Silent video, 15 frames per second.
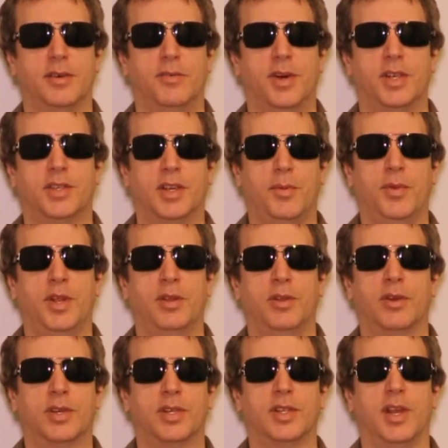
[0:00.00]
what somebody
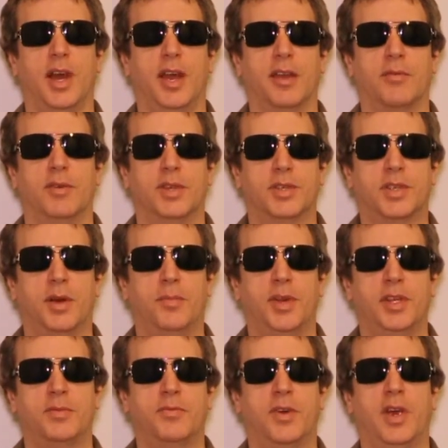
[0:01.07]
looks like, what
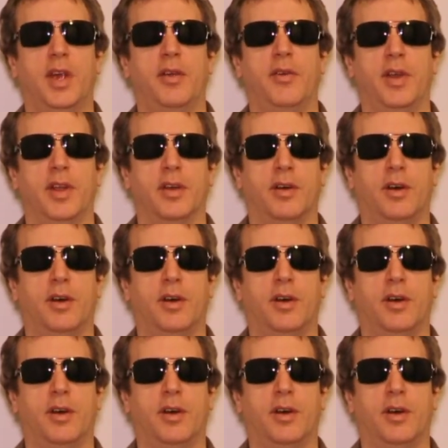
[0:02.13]
somebody's wearing,